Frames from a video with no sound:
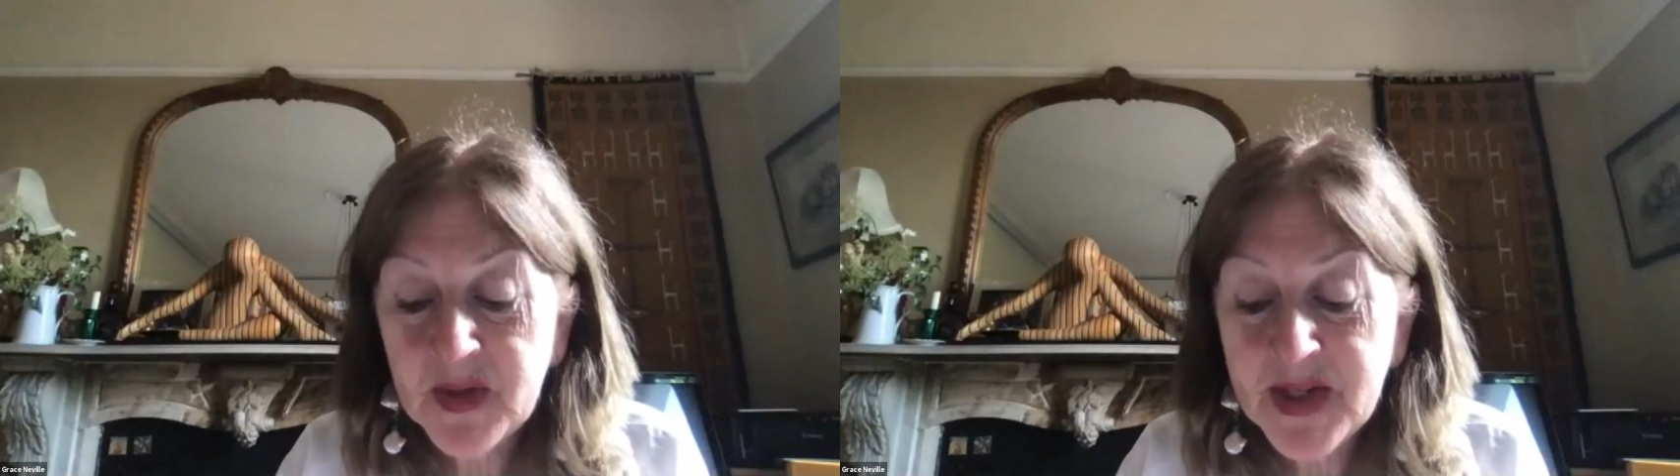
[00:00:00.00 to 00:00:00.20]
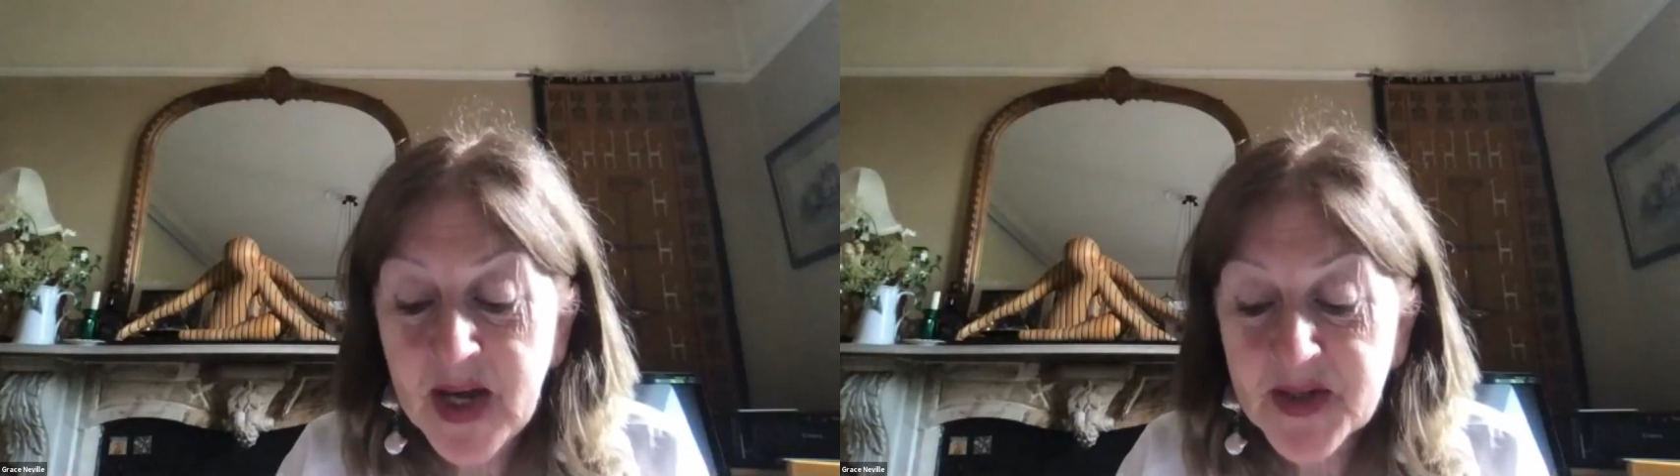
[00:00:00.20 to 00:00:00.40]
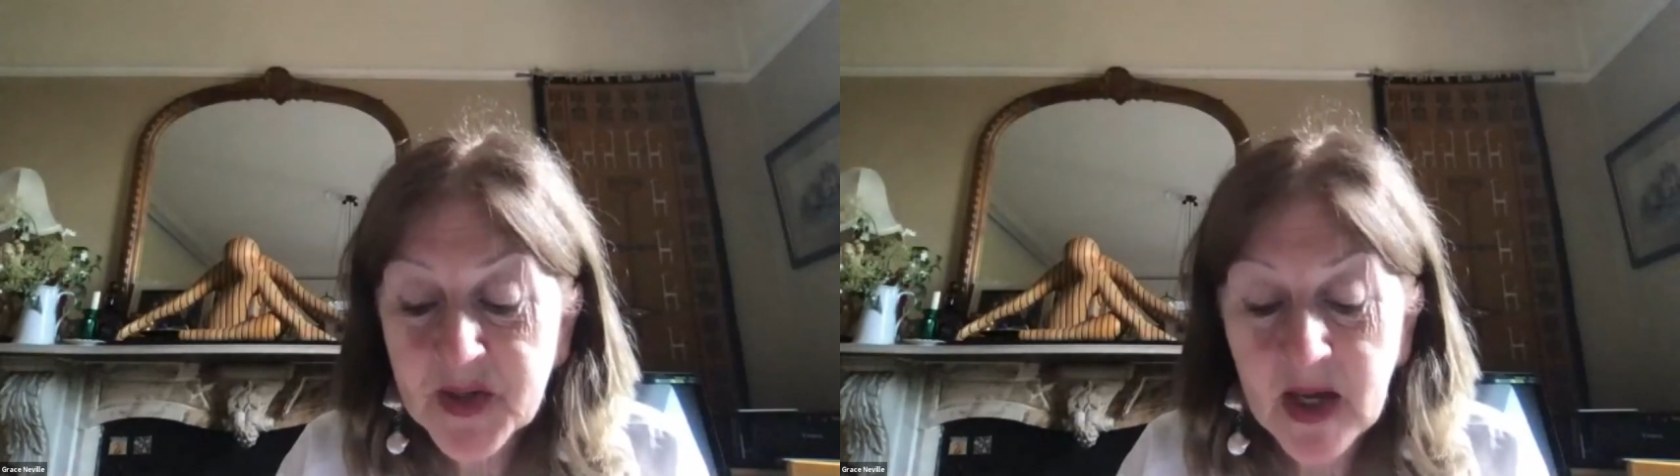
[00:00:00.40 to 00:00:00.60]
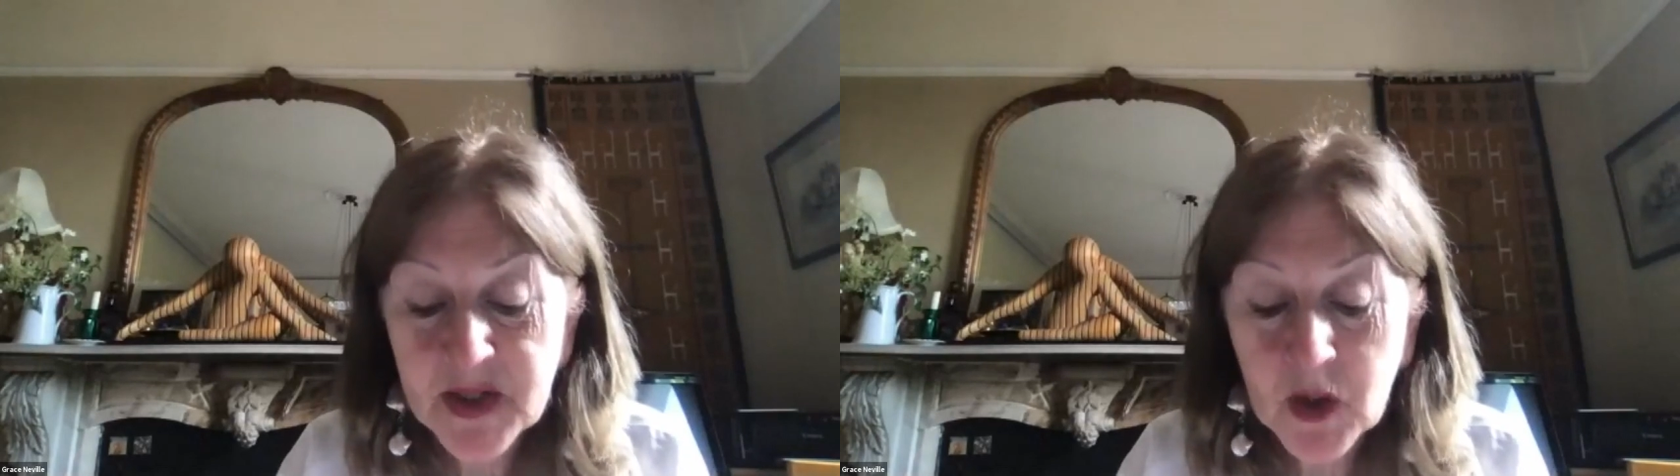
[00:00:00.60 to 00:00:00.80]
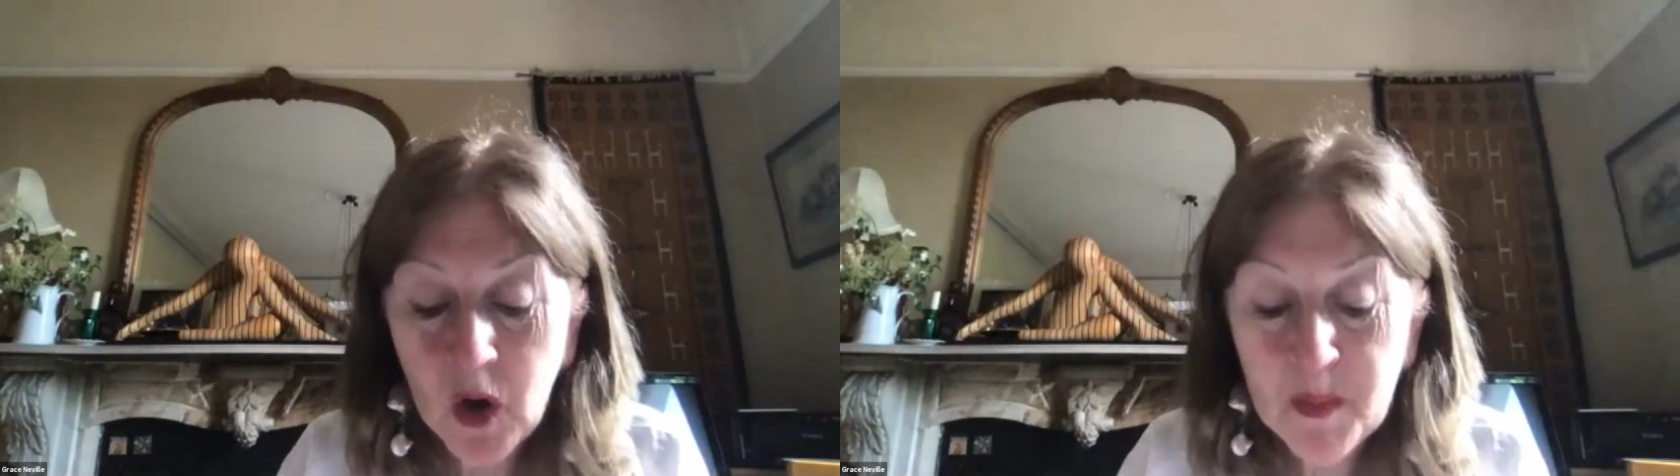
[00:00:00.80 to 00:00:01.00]
a desk
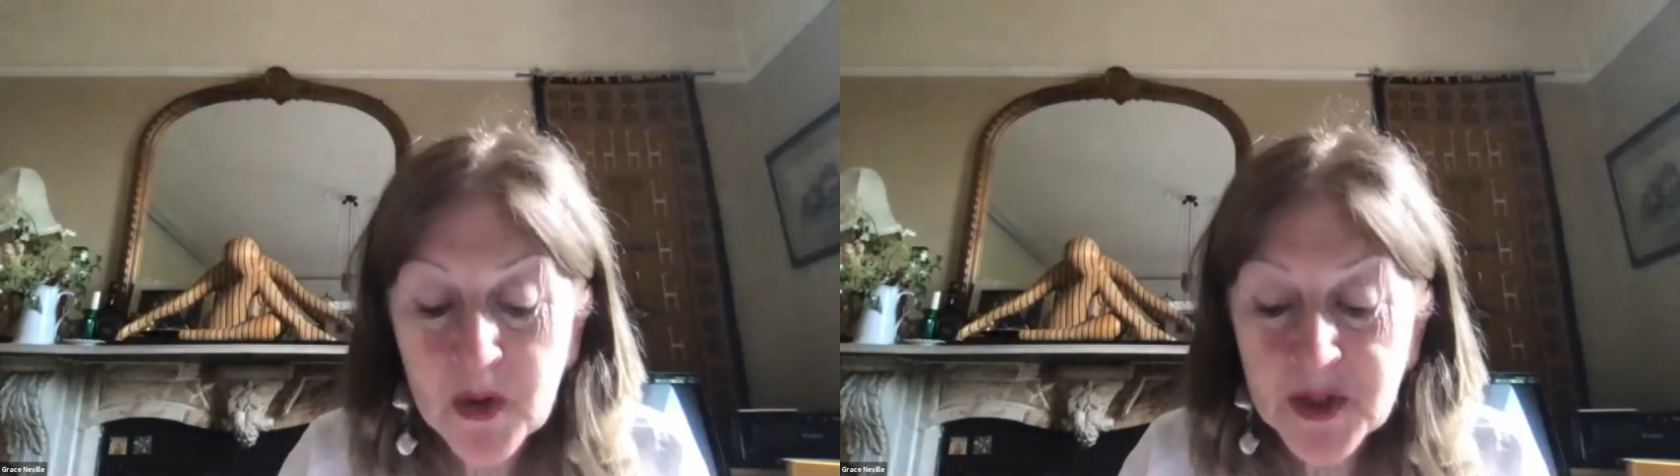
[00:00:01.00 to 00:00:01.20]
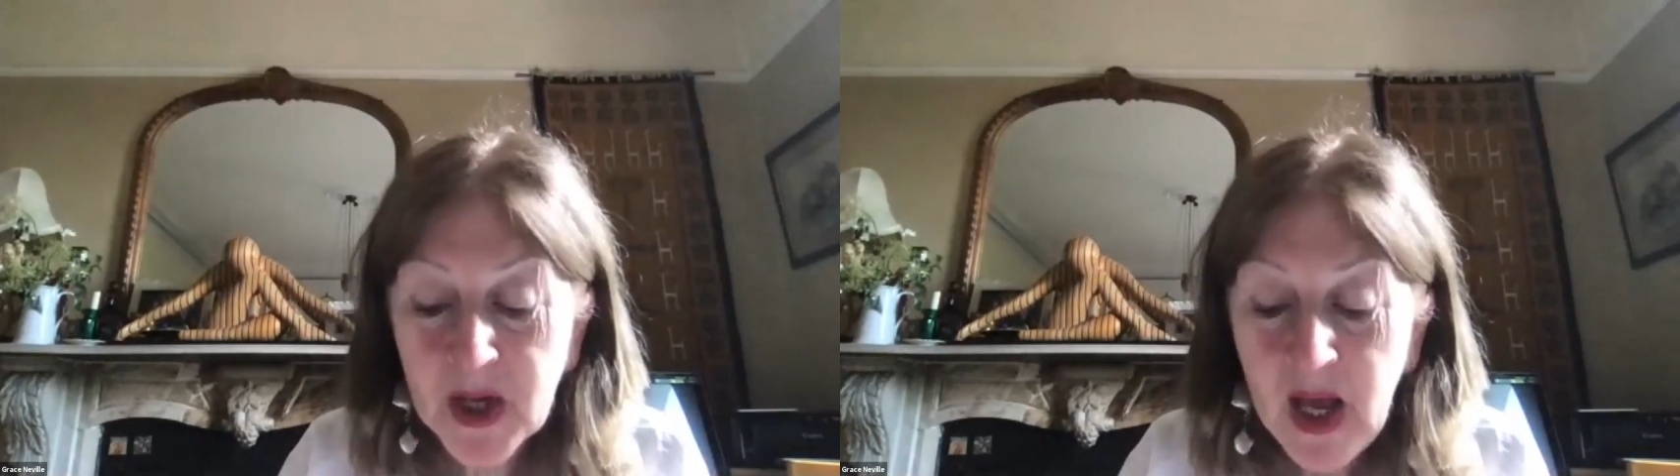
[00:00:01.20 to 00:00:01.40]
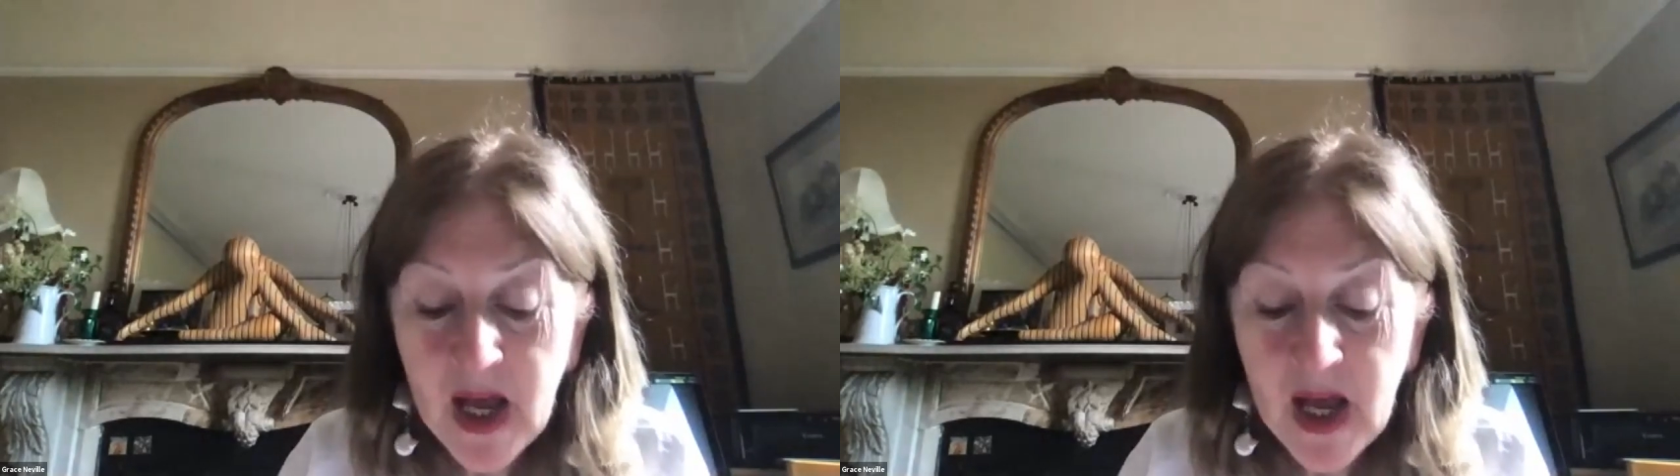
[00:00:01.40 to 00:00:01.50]
and cupboard,